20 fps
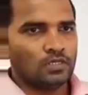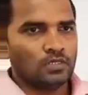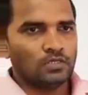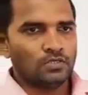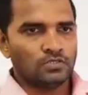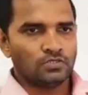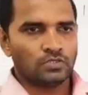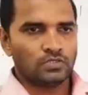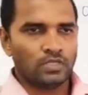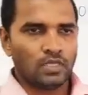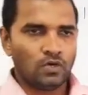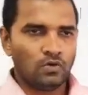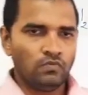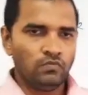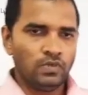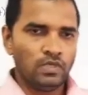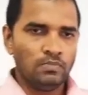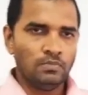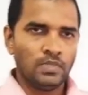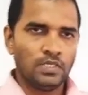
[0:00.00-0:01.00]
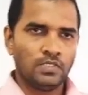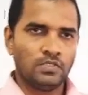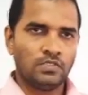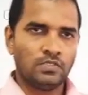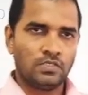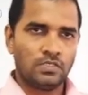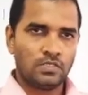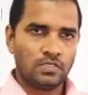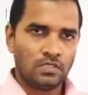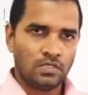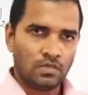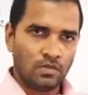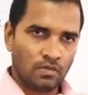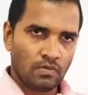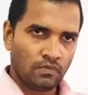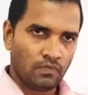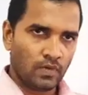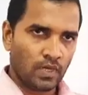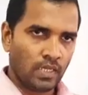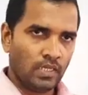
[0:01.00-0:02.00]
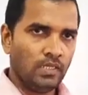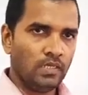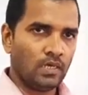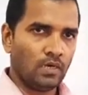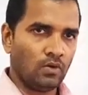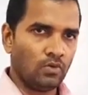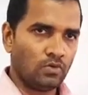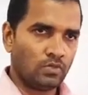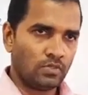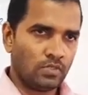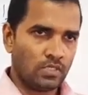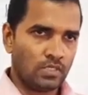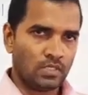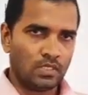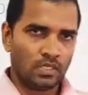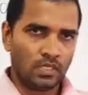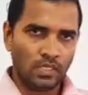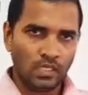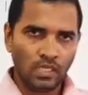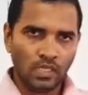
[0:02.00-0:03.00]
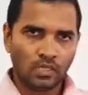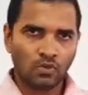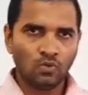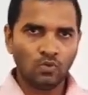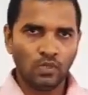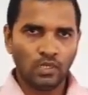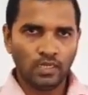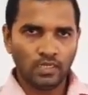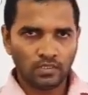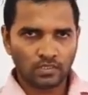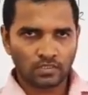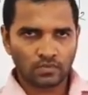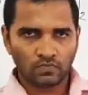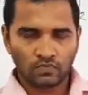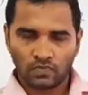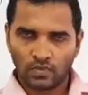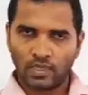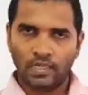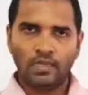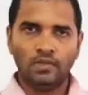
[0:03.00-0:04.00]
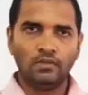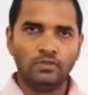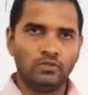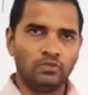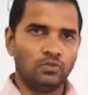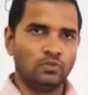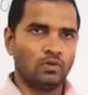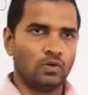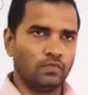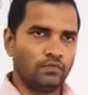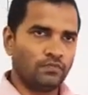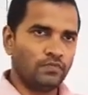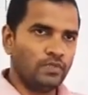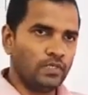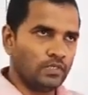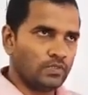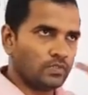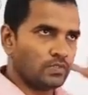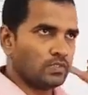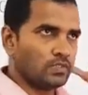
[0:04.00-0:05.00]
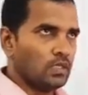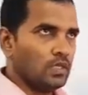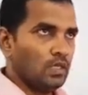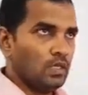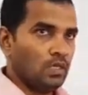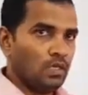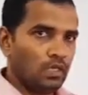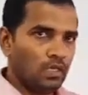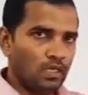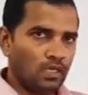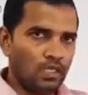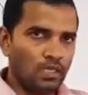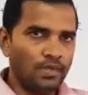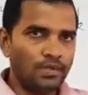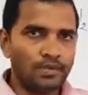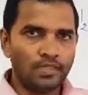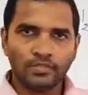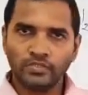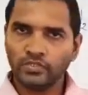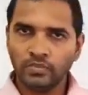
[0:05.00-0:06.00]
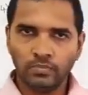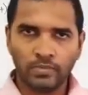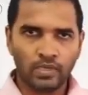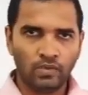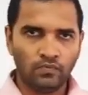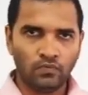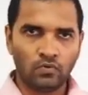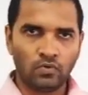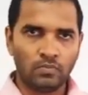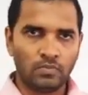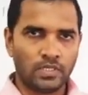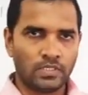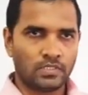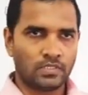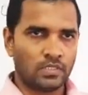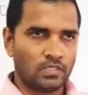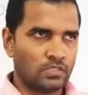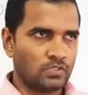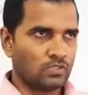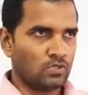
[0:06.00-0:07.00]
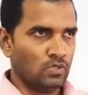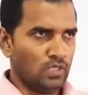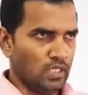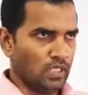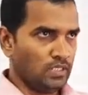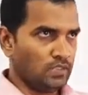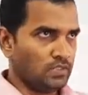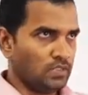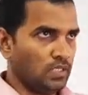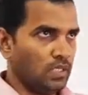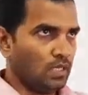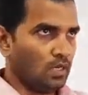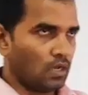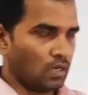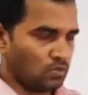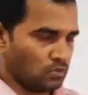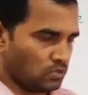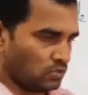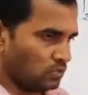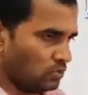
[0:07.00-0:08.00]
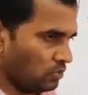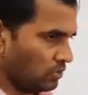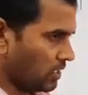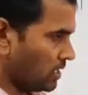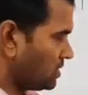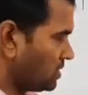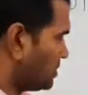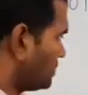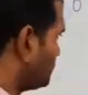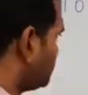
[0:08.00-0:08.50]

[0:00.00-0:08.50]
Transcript: So now we must find out the equivalent value of this in decimal format. So let's see how to do that.